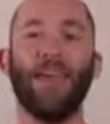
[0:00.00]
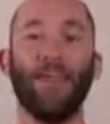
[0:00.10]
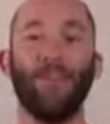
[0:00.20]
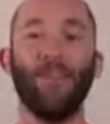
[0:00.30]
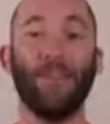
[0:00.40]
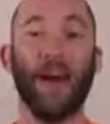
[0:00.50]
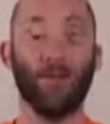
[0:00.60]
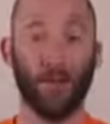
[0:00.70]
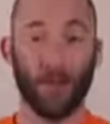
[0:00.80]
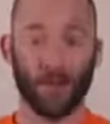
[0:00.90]
If you
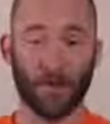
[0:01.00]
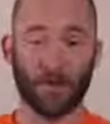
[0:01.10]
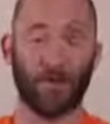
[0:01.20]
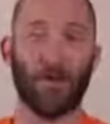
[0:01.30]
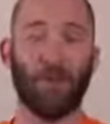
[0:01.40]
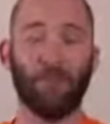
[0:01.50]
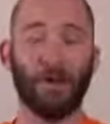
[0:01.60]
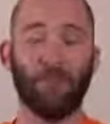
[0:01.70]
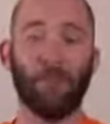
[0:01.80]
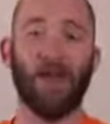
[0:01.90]
download the server software,